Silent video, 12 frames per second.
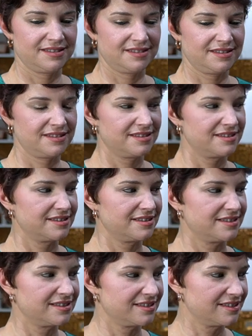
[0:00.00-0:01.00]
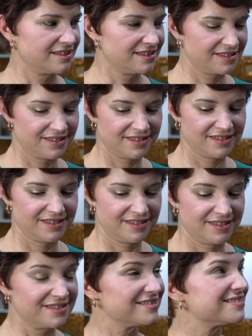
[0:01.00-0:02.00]

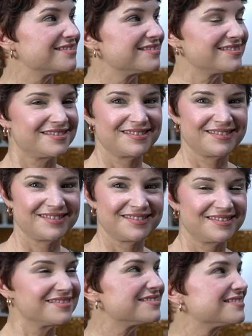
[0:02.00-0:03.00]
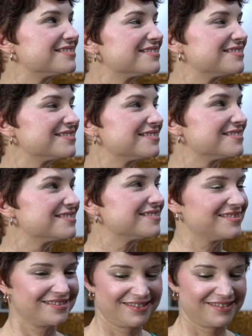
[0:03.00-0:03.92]
No words are spoken by the person on screen.